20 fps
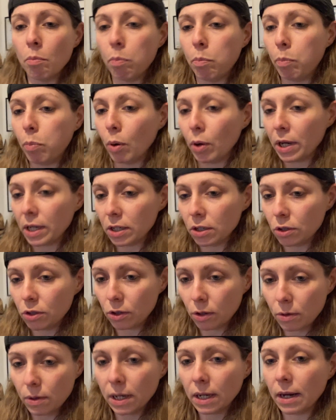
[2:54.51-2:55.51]
But in
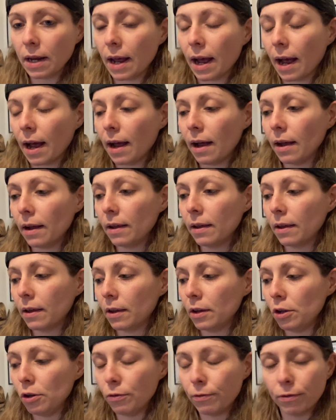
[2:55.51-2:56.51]
doing that,
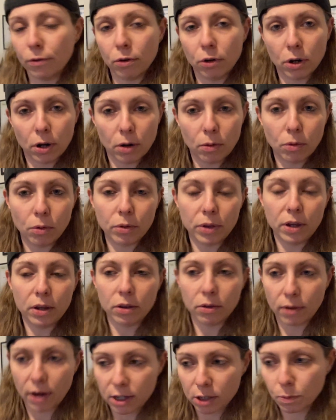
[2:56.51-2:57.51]
you forego all the
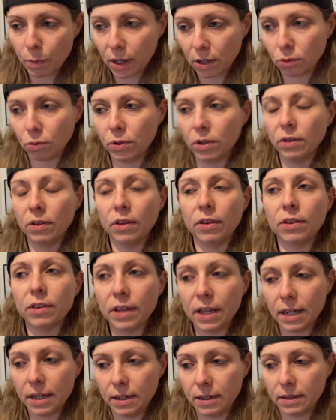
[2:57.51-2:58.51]
other aspects, all the other
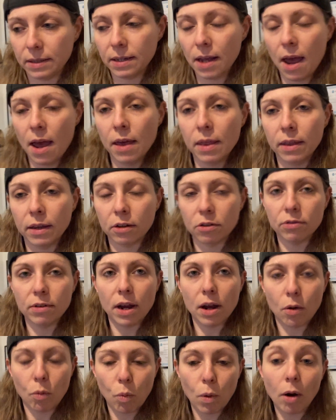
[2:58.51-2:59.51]
things that create
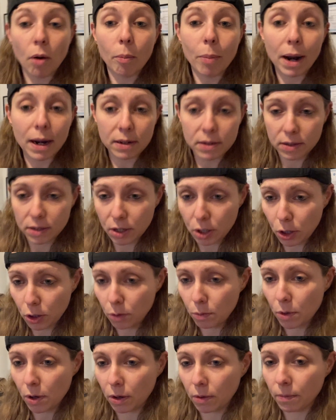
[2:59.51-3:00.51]
a well-balanced
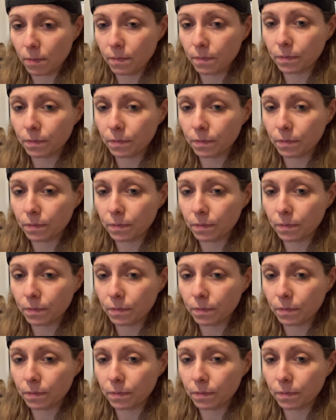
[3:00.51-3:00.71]
human.